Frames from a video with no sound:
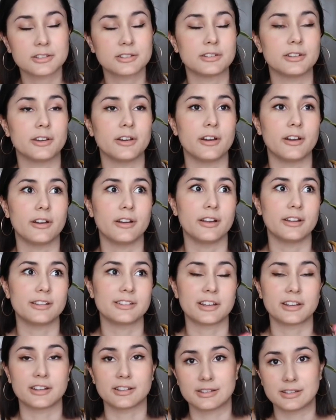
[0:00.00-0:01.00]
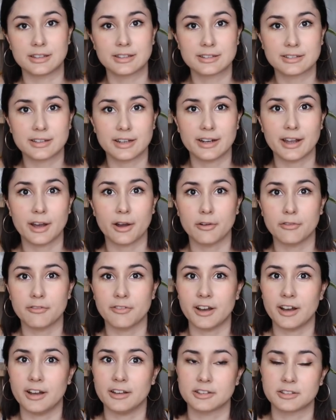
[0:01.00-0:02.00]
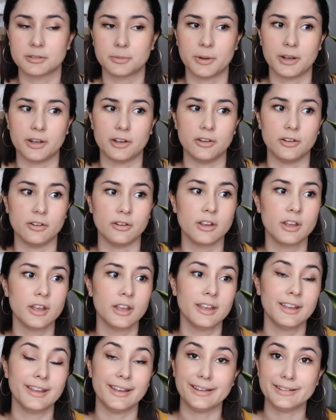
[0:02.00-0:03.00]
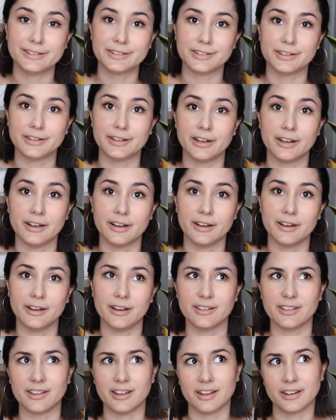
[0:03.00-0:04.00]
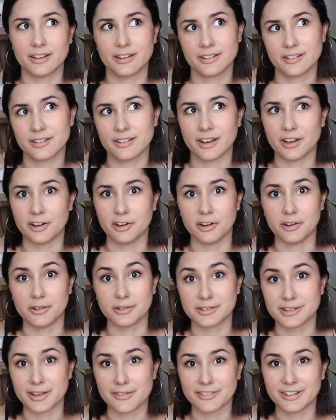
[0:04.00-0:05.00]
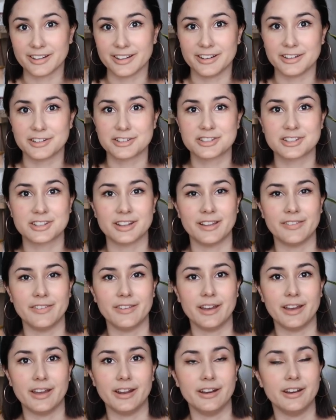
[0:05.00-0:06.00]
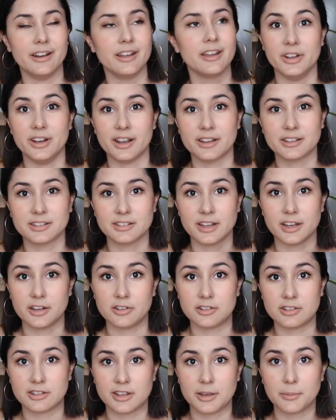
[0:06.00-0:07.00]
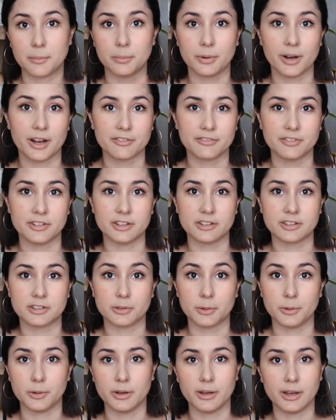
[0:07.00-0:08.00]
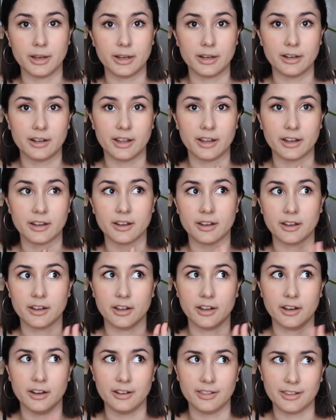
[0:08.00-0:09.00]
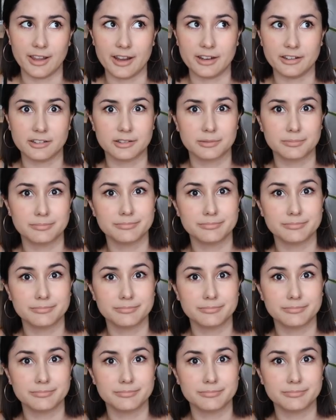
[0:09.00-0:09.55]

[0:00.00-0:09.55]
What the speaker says: So it's like a 16-hour fast where you eat dinner at like, I don't know, 7ish, and then the next day you skip breakfast or you eat like a late